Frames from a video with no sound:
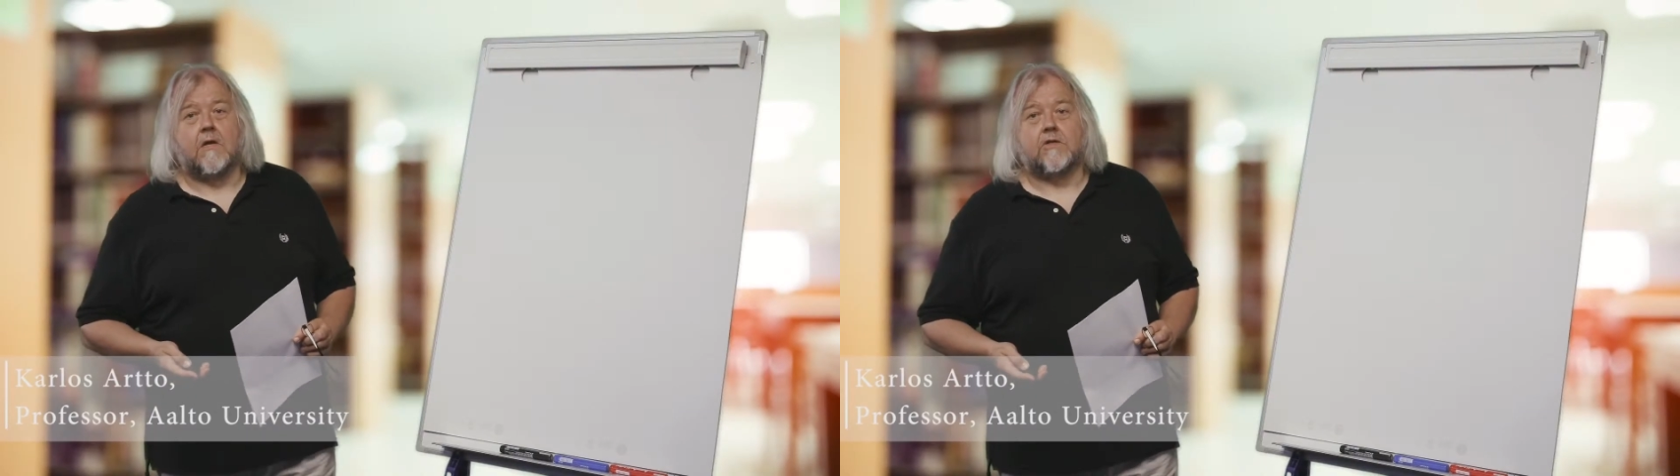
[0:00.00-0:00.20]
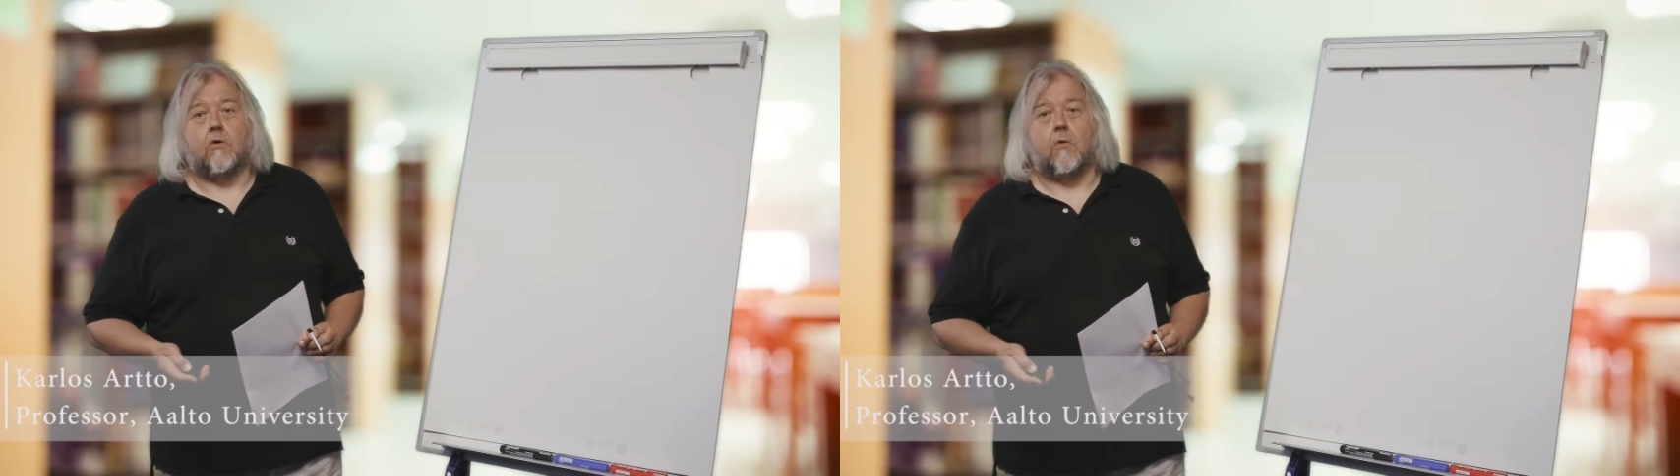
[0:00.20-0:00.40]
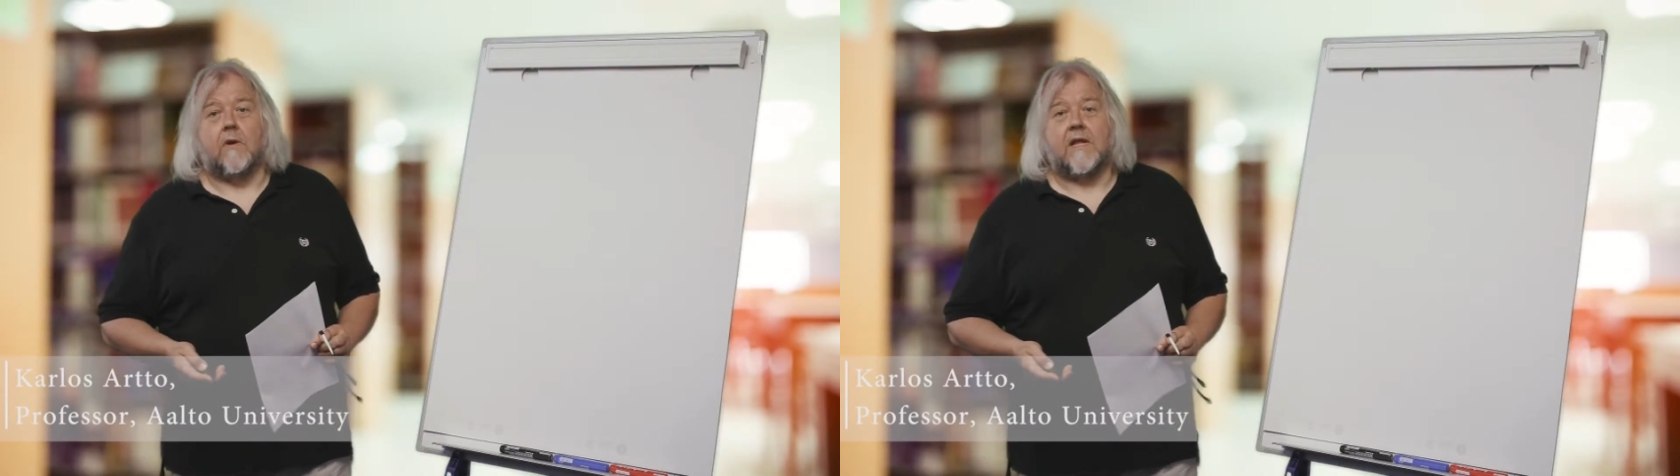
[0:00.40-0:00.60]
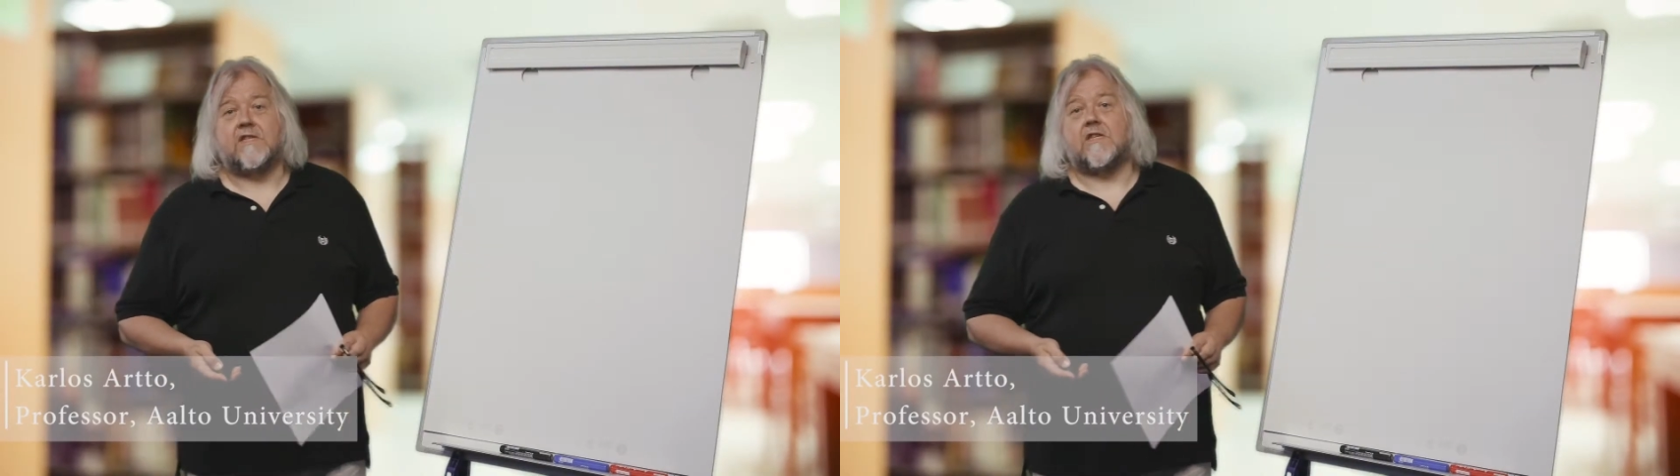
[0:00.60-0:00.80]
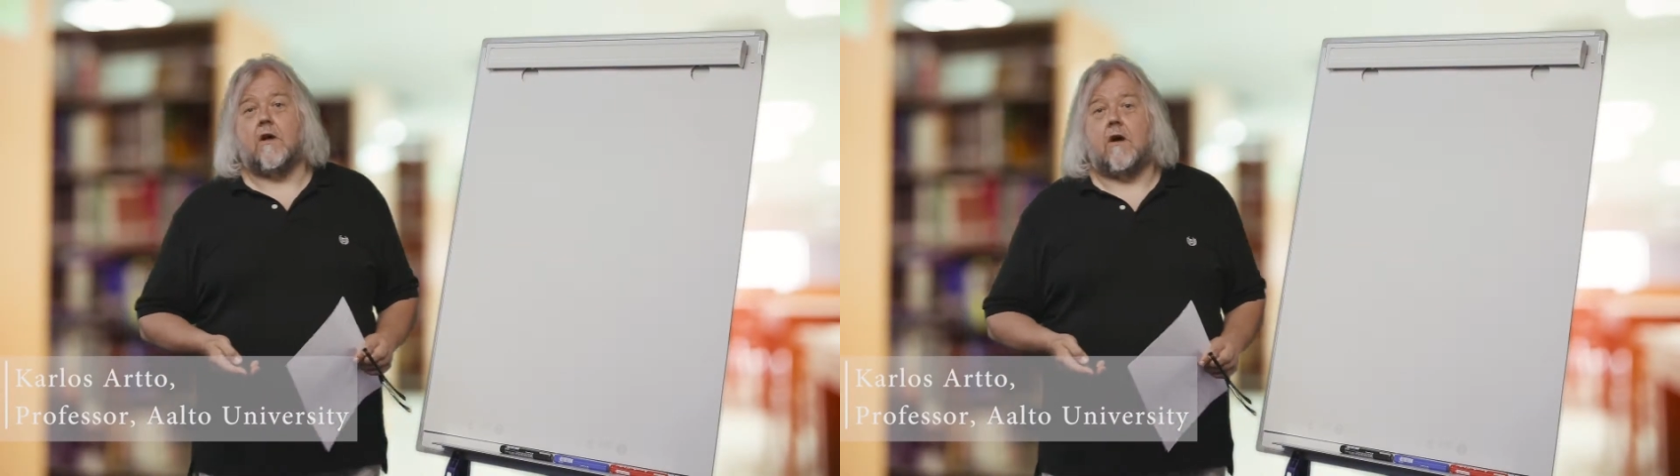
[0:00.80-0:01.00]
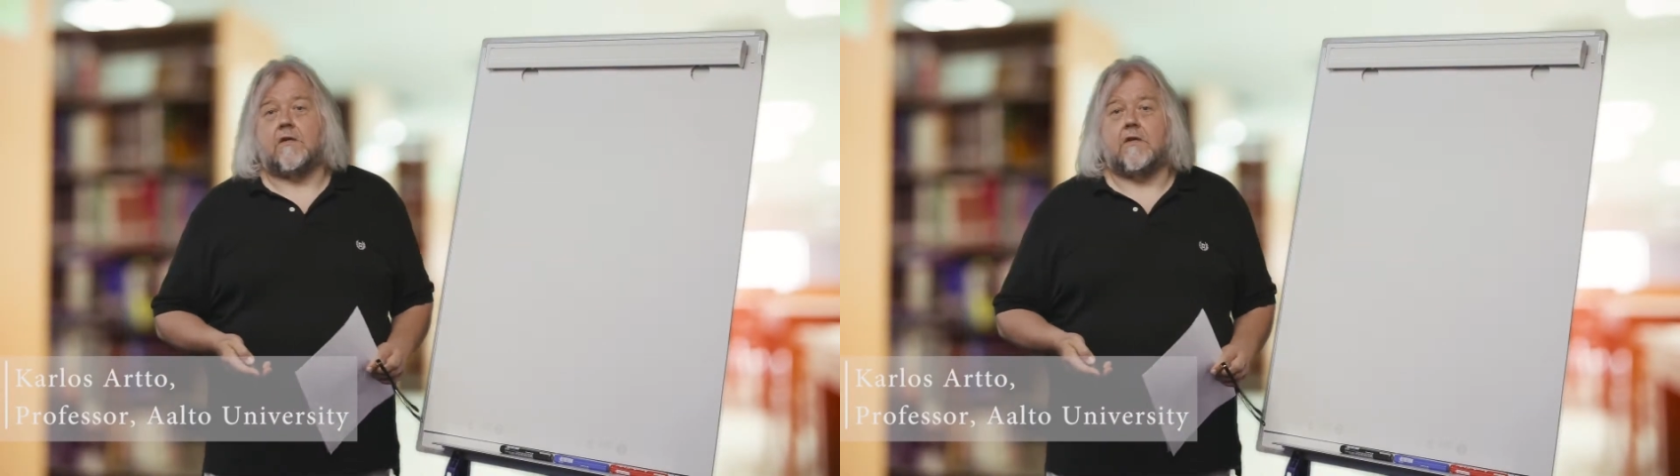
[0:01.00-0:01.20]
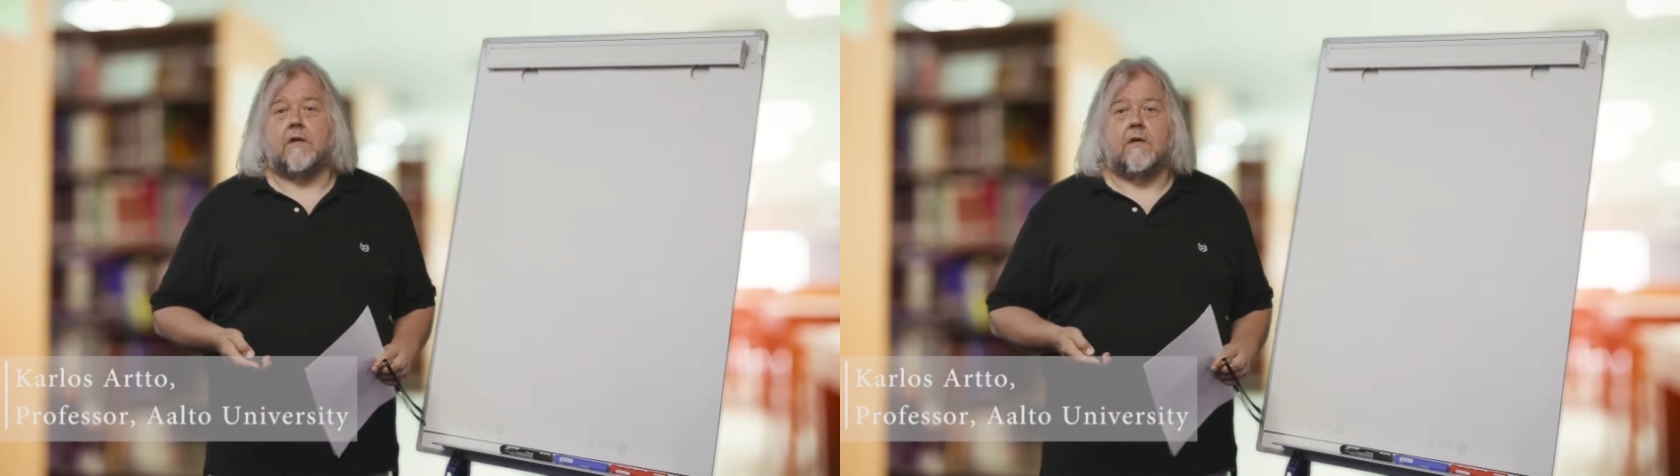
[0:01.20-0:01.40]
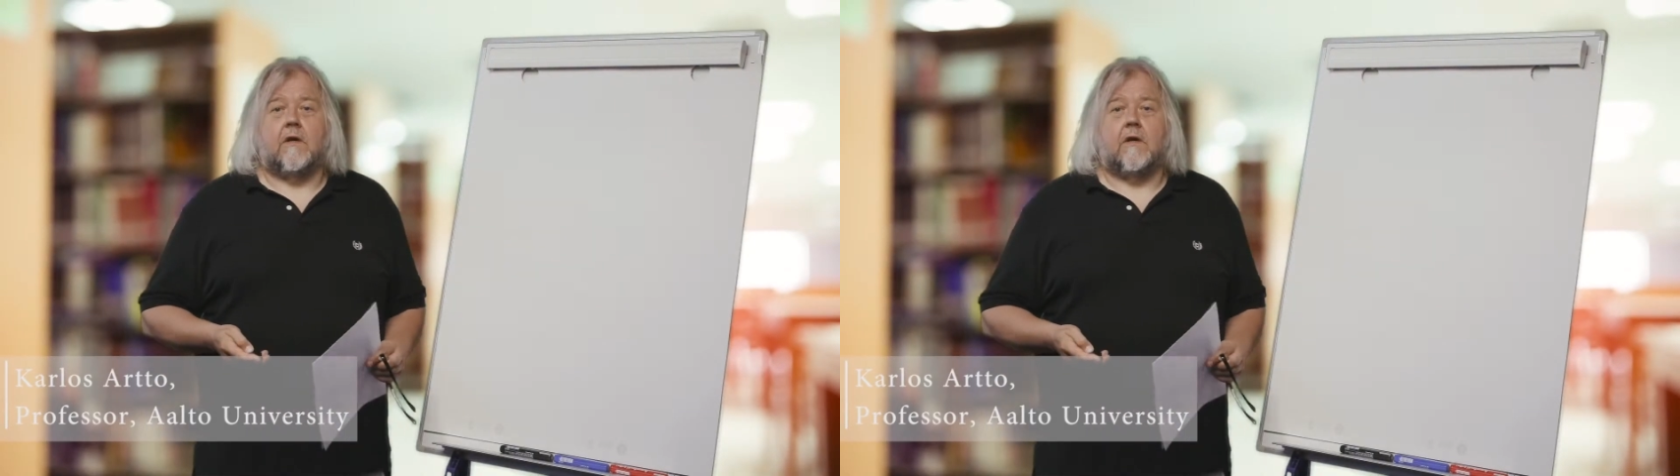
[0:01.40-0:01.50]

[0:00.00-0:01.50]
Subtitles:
So let's start